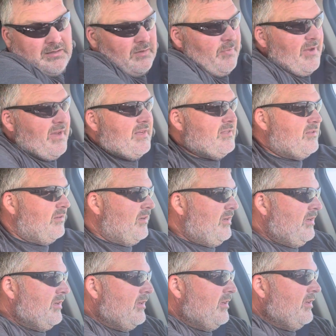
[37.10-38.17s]
capacitor,
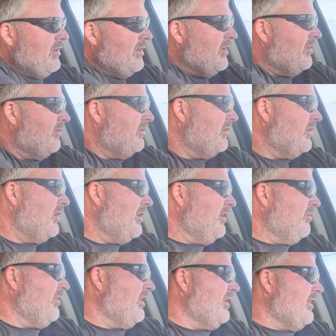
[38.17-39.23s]

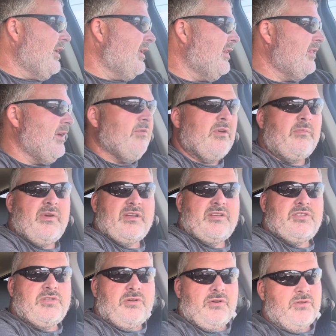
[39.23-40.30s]
but they want to make
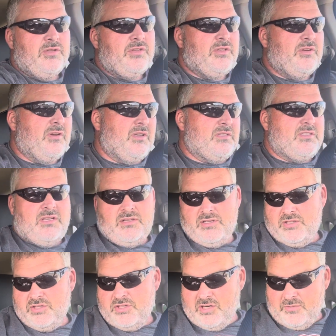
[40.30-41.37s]
sure that they're not selling you
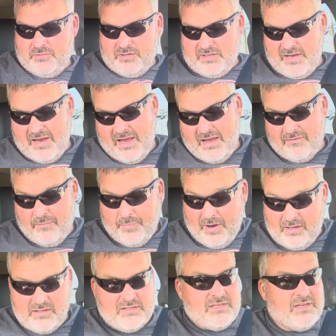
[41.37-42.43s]
junk, because they have a
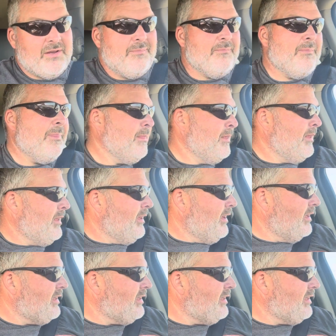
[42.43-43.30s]
policy at